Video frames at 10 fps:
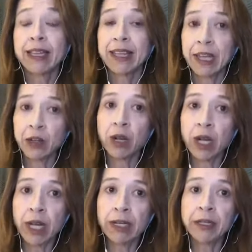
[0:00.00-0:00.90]
Later
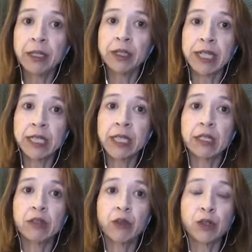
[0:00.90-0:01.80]
on, United
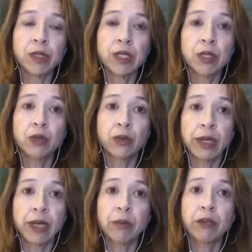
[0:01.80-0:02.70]
States Forces
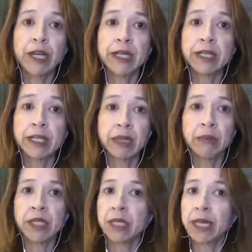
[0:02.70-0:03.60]
Korea put out a
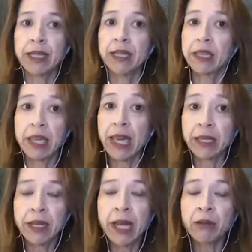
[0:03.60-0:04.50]
statement saying that they
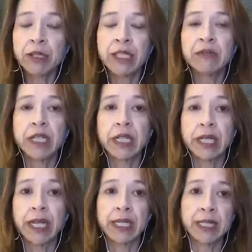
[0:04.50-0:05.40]
had not received any
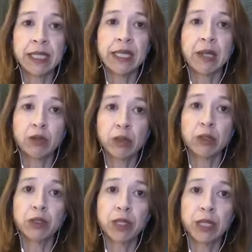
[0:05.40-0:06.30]
guidance that they were
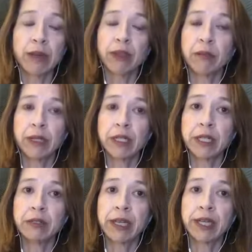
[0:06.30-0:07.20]
supposed to stop their
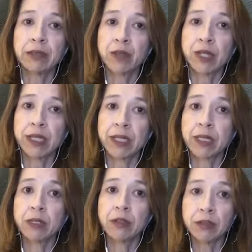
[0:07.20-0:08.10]
military
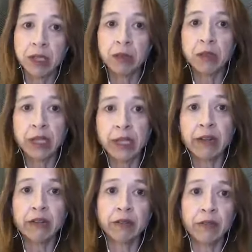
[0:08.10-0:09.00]
exercises. So there seemed to be a lot
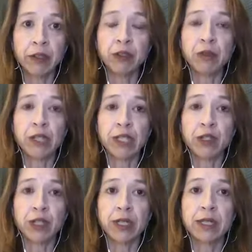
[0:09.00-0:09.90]
of confused
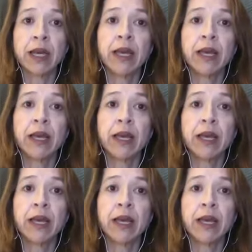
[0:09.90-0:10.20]
messages.